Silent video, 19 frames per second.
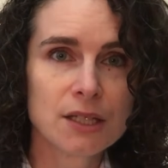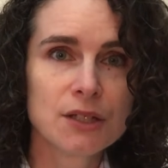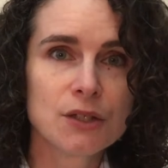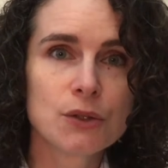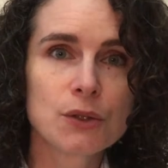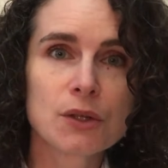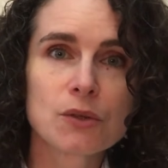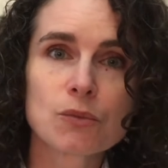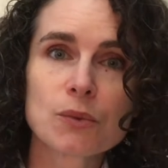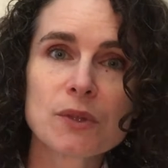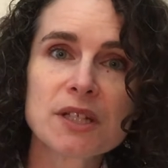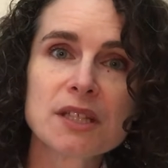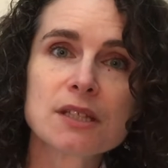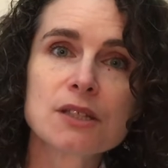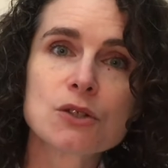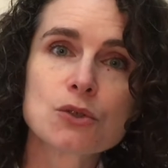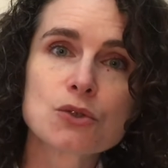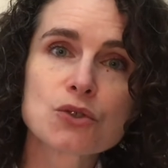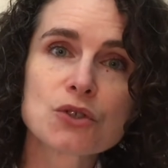You can read the
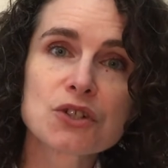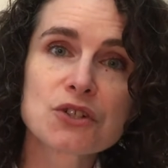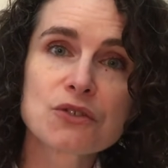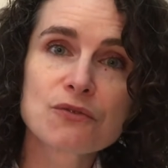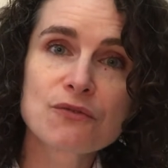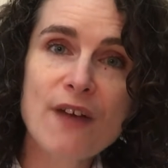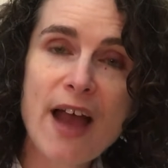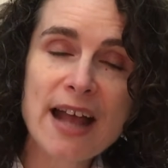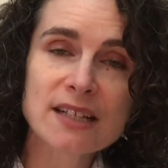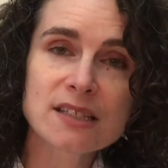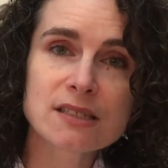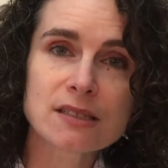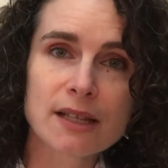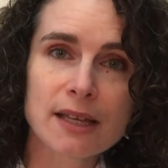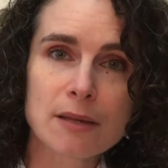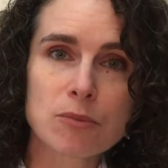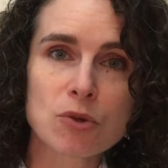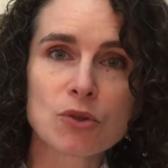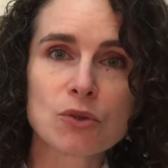nutrition facts
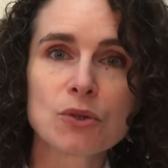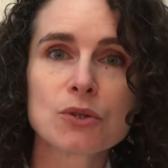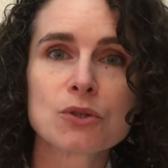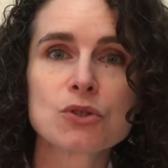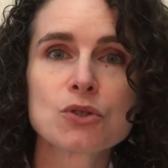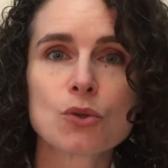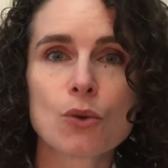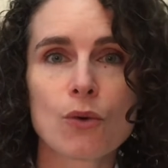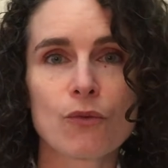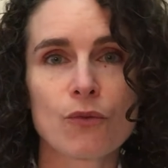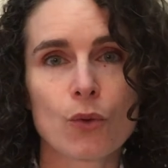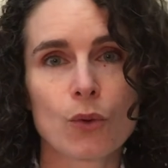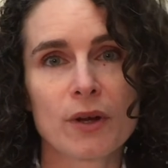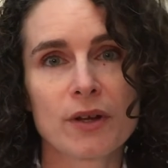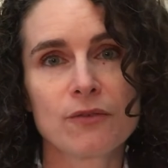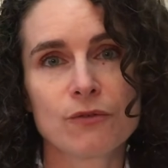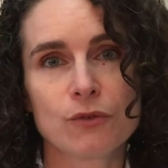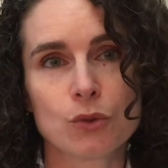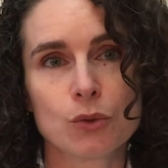label to
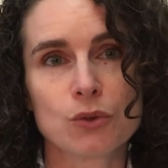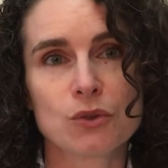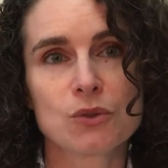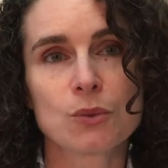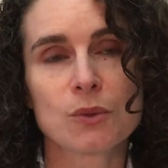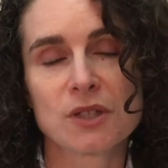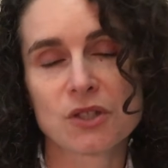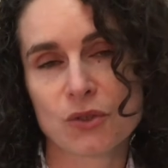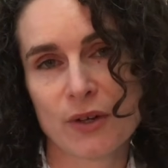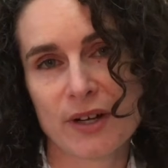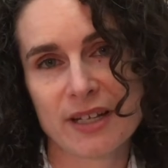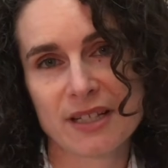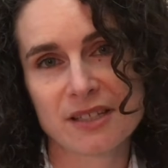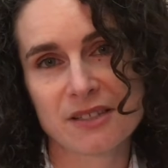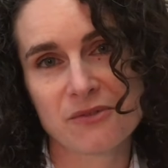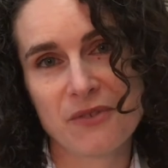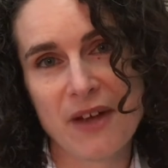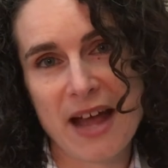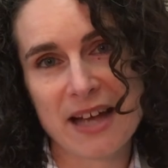avoid foods with
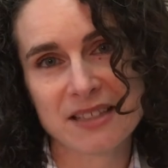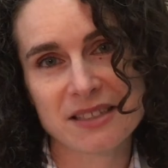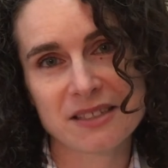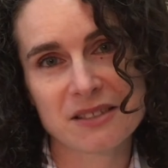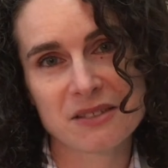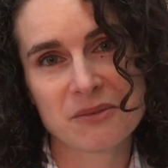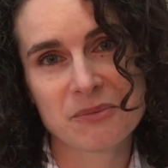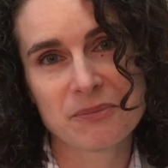trans fats.